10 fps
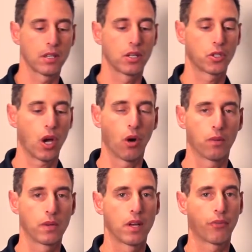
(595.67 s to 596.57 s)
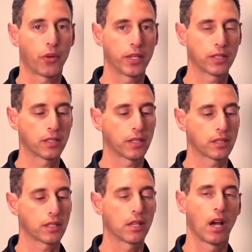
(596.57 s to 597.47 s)
So, for
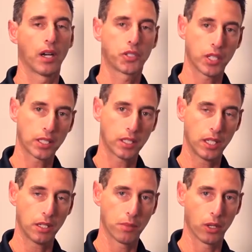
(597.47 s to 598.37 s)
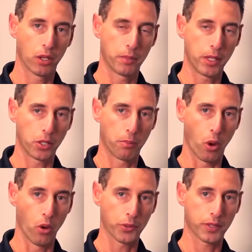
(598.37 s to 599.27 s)
instance, a 16 millimeter
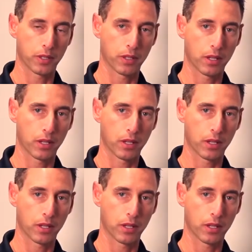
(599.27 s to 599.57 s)
bolt